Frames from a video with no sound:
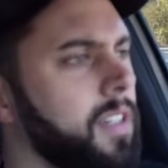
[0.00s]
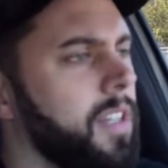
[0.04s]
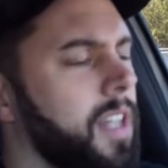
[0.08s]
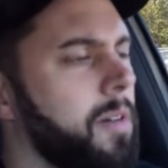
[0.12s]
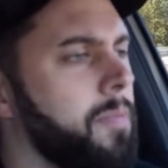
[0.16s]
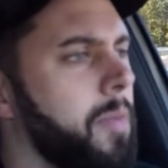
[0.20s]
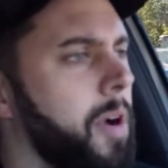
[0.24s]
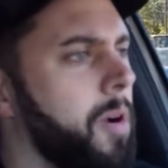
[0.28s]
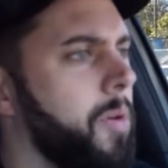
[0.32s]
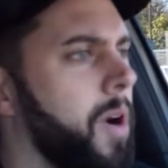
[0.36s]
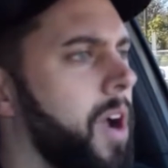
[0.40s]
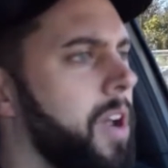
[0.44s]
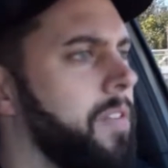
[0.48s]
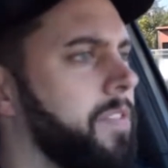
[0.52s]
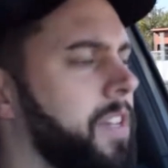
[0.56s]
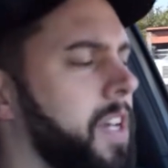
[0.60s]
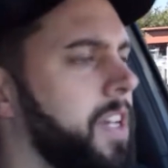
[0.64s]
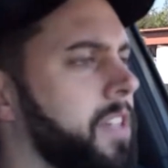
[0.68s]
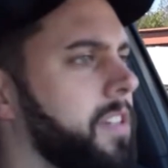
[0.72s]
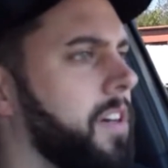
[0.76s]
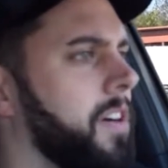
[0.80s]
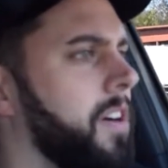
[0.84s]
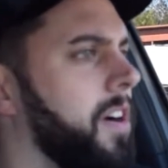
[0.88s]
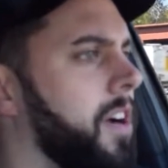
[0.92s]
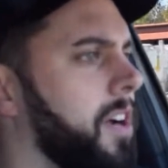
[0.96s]
letting my wife
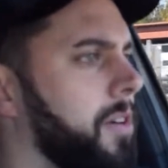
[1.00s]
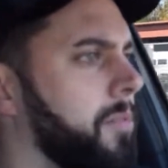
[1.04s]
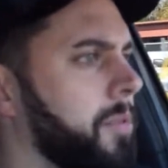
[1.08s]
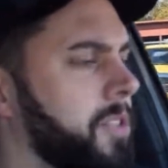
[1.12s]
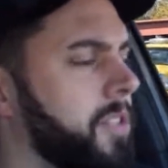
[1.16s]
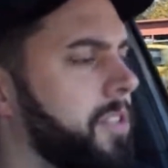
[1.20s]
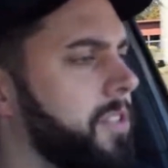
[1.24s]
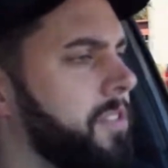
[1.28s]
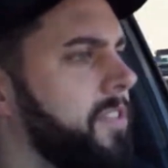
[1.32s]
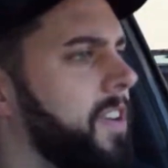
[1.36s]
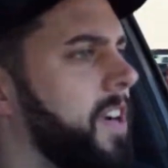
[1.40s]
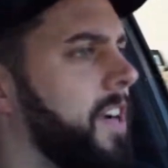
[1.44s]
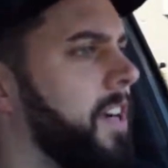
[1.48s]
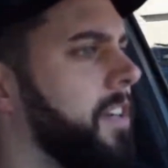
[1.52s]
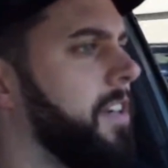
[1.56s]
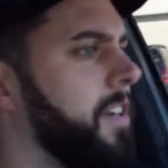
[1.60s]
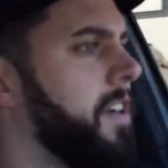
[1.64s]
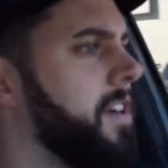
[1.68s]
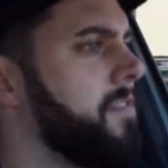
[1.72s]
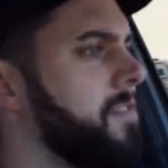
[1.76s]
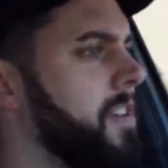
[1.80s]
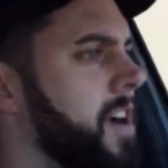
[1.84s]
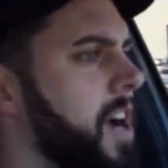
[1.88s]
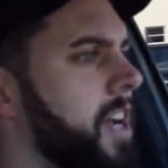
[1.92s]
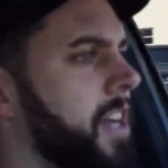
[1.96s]
take the R, which is very
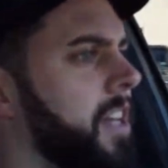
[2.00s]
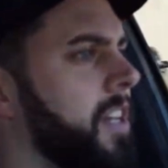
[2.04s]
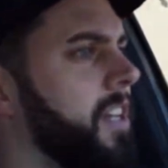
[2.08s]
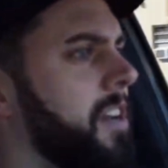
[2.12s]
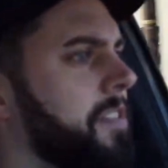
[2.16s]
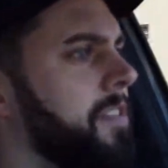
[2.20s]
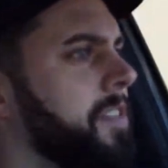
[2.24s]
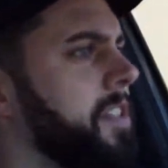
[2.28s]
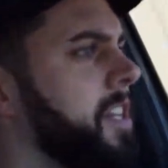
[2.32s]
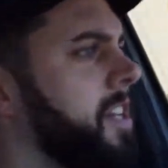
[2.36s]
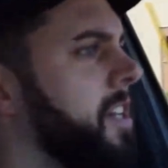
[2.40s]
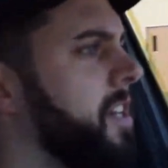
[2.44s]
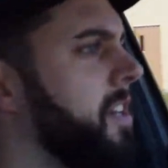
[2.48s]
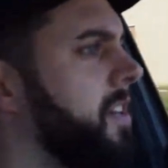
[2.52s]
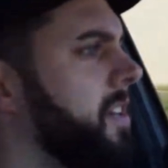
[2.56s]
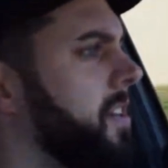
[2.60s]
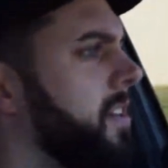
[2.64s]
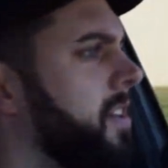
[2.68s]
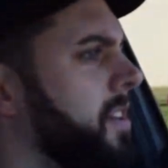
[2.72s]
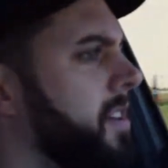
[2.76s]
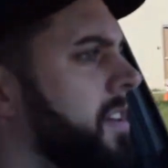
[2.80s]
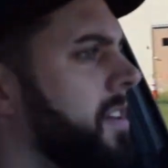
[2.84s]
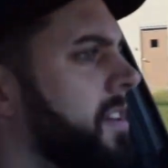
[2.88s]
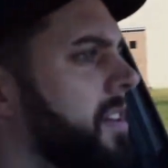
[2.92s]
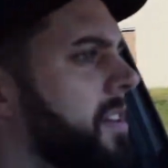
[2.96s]
nerve-wracking every day
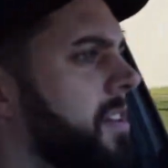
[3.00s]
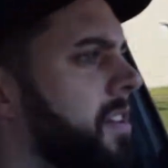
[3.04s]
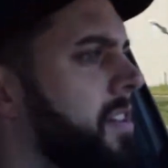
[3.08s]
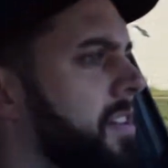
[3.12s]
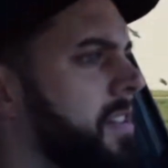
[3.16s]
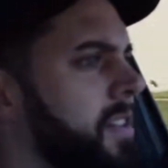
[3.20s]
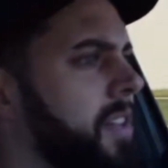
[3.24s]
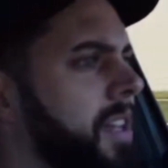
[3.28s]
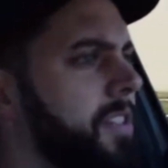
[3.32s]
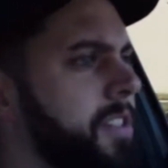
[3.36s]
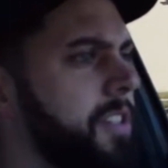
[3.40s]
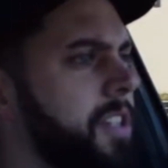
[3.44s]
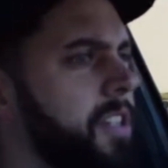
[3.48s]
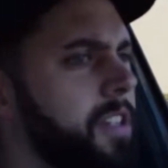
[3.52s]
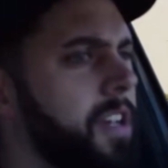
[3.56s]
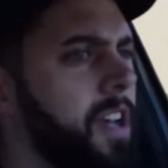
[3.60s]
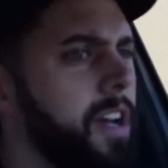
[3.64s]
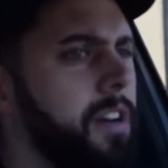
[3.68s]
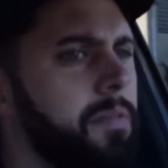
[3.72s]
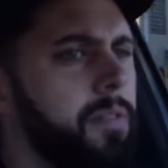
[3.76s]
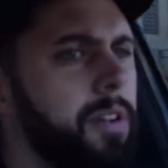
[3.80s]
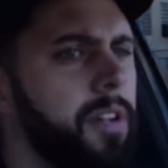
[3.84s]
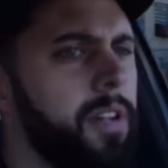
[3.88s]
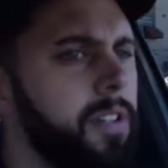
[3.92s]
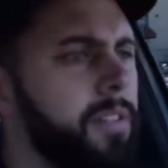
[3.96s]
that she's
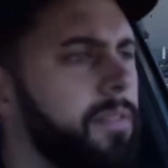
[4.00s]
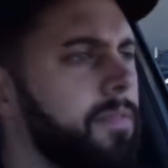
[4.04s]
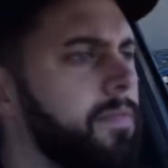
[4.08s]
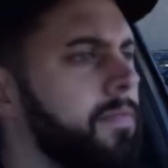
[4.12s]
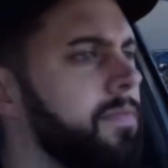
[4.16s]
got work.